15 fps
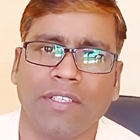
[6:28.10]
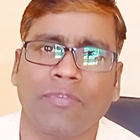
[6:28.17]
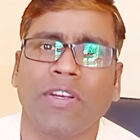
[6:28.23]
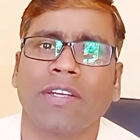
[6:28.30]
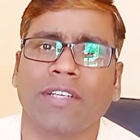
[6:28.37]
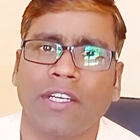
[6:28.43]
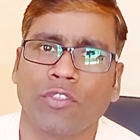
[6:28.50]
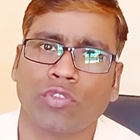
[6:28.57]

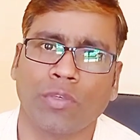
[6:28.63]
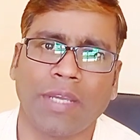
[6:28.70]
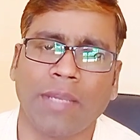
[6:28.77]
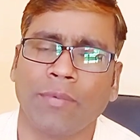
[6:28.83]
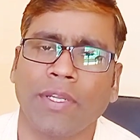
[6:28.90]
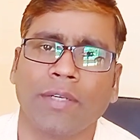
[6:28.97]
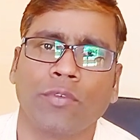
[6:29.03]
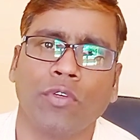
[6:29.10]
different kinds of,
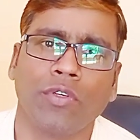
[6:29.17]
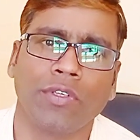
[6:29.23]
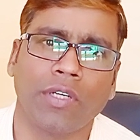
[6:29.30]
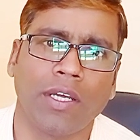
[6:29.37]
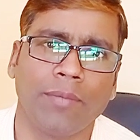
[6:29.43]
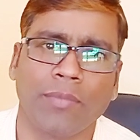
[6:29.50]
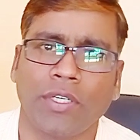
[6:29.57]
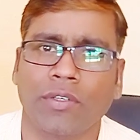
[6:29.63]
I'm
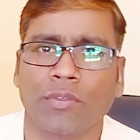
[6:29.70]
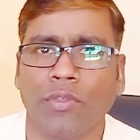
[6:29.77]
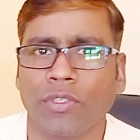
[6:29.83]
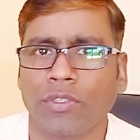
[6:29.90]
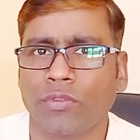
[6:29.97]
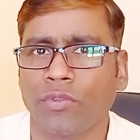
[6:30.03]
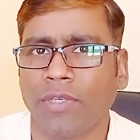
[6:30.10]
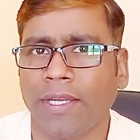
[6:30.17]
not
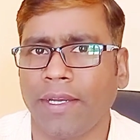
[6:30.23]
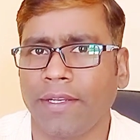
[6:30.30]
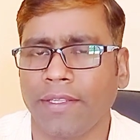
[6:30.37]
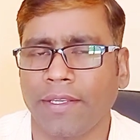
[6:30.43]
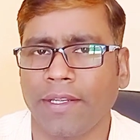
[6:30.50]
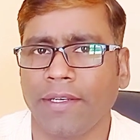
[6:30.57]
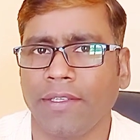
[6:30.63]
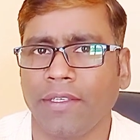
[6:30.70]
going to add
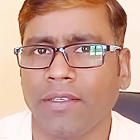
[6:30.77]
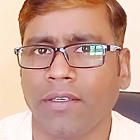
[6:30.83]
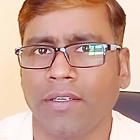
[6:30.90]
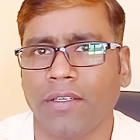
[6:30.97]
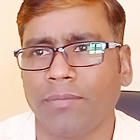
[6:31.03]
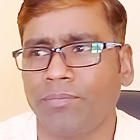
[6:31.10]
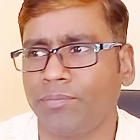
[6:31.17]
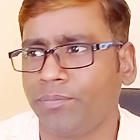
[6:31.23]
here any
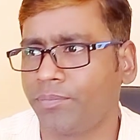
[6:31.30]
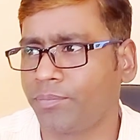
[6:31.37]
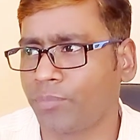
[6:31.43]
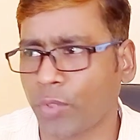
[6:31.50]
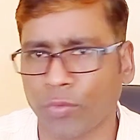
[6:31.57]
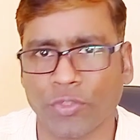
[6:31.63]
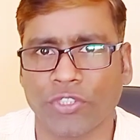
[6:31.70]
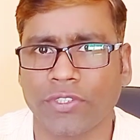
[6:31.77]

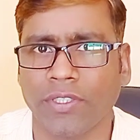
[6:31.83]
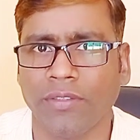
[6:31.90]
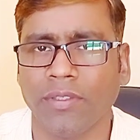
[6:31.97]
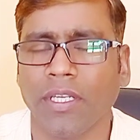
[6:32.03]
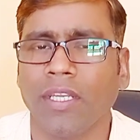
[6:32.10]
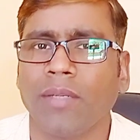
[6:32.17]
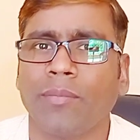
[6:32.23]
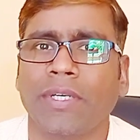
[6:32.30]

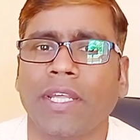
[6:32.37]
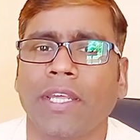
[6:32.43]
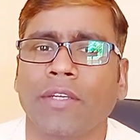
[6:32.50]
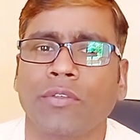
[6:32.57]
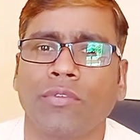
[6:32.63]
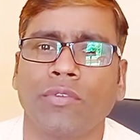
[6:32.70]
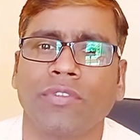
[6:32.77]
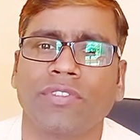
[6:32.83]
promotion, but
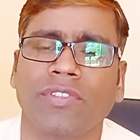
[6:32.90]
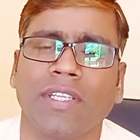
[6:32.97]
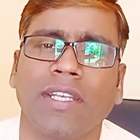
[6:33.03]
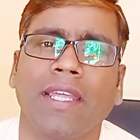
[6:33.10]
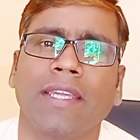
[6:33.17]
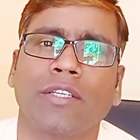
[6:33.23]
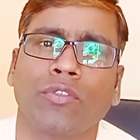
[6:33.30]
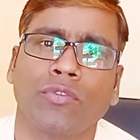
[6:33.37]
I could say
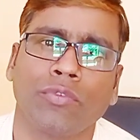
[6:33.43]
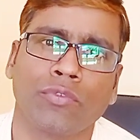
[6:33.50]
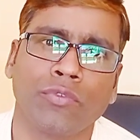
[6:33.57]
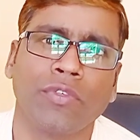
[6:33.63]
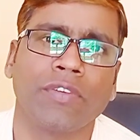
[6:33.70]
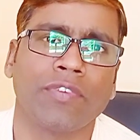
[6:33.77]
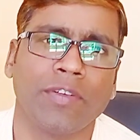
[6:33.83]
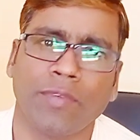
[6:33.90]
like
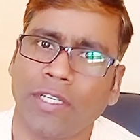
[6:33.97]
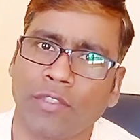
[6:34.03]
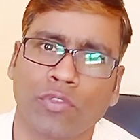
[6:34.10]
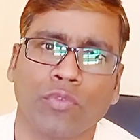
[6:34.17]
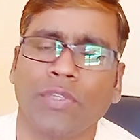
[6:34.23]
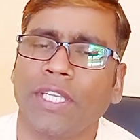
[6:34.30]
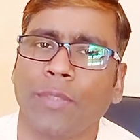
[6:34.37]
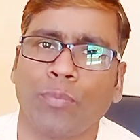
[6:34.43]
Cuckoo FM
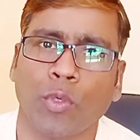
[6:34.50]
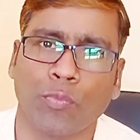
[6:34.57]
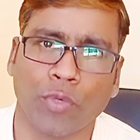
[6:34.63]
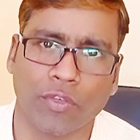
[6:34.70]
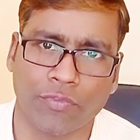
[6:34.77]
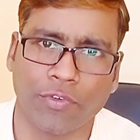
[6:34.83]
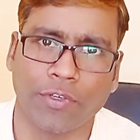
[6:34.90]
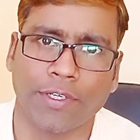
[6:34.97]
also very
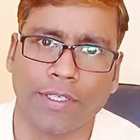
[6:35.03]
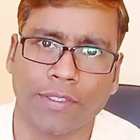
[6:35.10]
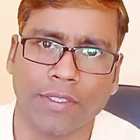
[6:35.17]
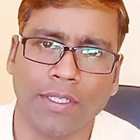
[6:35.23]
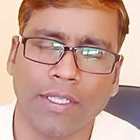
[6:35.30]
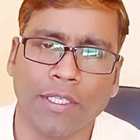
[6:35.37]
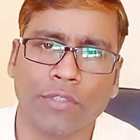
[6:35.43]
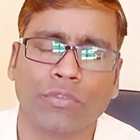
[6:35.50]
popular for it.
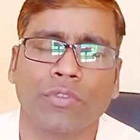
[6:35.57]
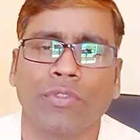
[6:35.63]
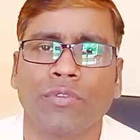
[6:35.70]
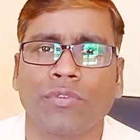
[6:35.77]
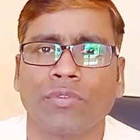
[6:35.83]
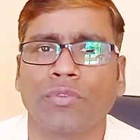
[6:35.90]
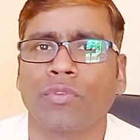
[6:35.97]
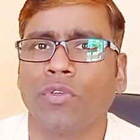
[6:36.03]
So
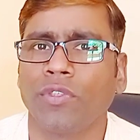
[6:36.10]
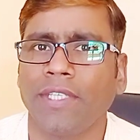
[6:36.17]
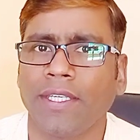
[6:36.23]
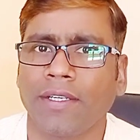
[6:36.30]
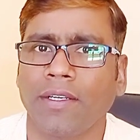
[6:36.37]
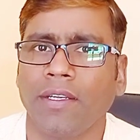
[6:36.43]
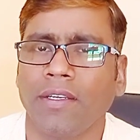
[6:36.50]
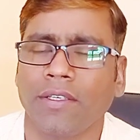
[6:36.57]
you should go
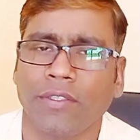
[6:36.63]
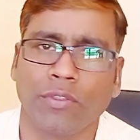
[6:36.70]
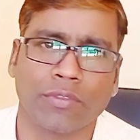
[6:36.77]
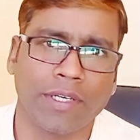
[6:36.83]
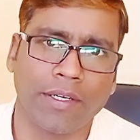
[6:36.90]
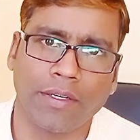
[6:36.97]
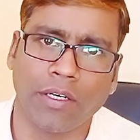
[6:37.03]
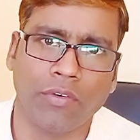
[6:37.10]
there, you
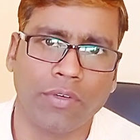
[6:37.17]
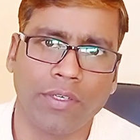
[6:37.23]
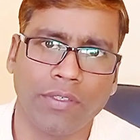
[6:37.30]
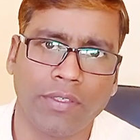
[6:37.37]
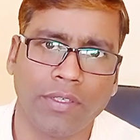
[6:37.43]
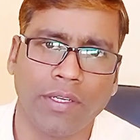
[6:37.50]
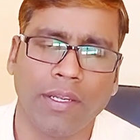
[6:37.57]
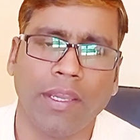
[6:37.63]
can
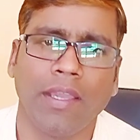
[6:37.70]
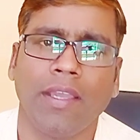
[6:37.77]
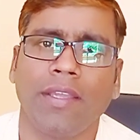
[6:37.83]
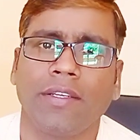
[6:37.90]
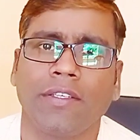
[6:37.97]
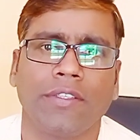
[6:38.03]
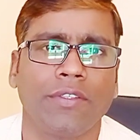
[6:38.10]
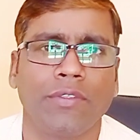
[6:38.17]
download
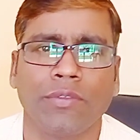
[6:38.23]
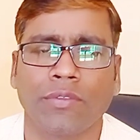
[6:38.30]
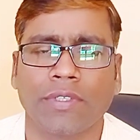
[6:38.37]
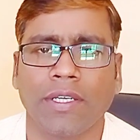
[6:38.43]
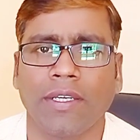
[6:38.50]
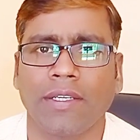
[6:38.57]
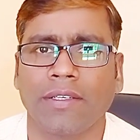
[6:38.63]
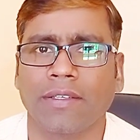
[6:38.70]
and you
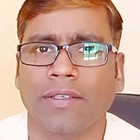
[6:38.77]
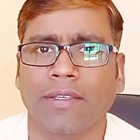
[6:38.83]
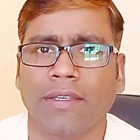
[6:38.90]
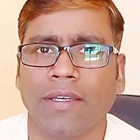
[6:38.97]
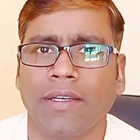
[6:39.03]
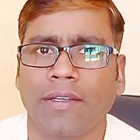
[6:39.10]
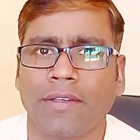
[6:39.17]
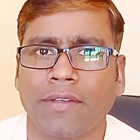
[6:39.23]
can
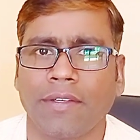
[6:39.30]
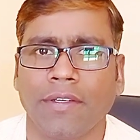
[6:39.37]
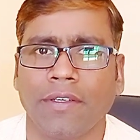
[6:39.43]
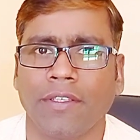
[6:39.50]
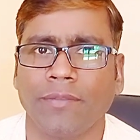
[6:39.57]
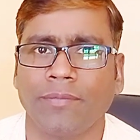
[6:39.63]
get